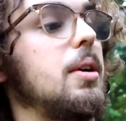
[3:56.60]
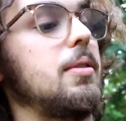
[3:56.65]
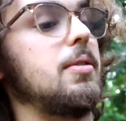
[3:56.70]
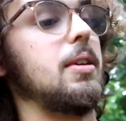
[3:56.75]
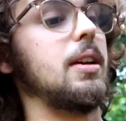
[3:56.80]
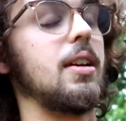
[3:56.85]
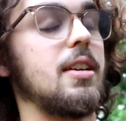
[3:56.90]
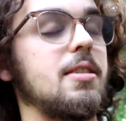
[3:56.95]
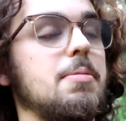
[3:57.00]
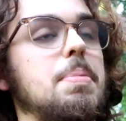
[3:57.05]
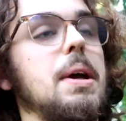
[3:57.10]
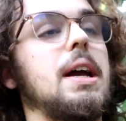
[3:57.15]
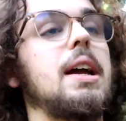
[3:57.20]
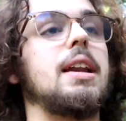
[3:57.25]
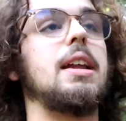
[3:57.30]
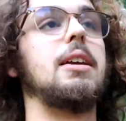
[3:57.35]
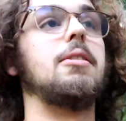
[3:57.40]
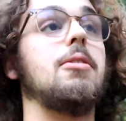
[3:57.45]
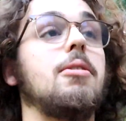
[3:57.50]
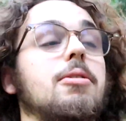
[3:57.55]
even
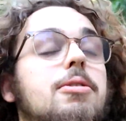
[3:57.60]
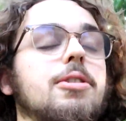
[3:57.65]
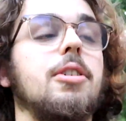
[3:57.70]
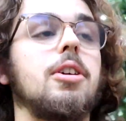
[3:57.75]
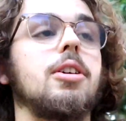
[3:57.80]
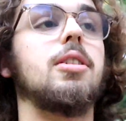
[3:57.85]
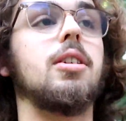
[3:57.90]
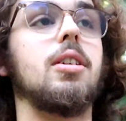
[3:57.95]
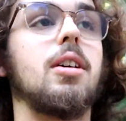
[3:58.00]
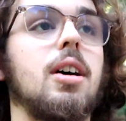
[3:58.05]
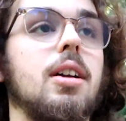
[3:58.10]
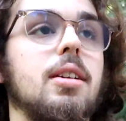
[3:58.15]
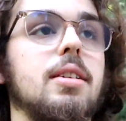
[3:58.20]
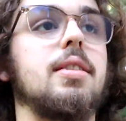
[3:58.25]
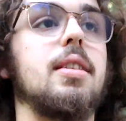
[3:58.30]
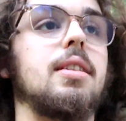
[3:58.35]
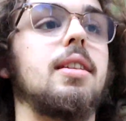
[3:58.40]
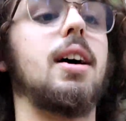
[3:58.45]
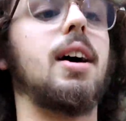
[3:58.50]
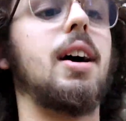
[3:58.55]
expand even further
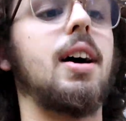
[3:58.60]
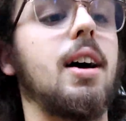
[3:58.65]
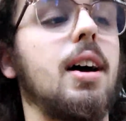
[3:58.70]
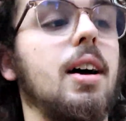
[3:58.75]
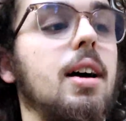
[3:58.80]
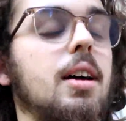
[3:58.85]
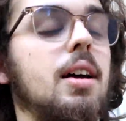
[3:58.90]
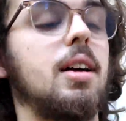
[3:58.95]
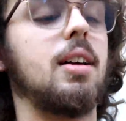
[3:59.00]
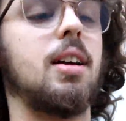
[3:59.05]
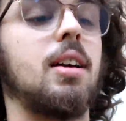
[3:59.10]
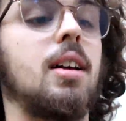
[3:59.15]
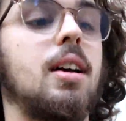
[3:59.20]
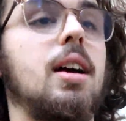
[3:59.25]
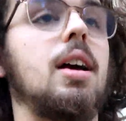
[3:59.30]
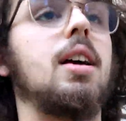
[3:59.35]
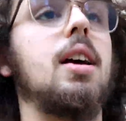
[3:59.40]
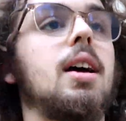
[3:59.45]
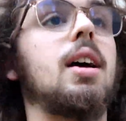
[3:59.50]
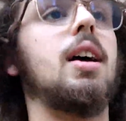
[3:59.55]
onto that,
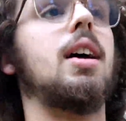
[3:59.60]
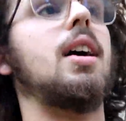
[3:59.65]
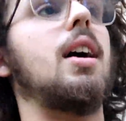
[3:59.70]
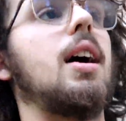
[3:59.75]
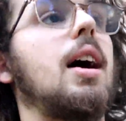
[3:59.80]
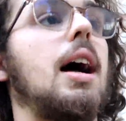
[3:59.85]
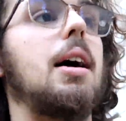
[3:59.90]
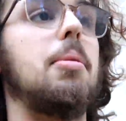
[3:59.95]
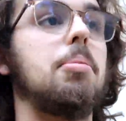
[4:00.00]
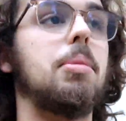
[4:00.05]
I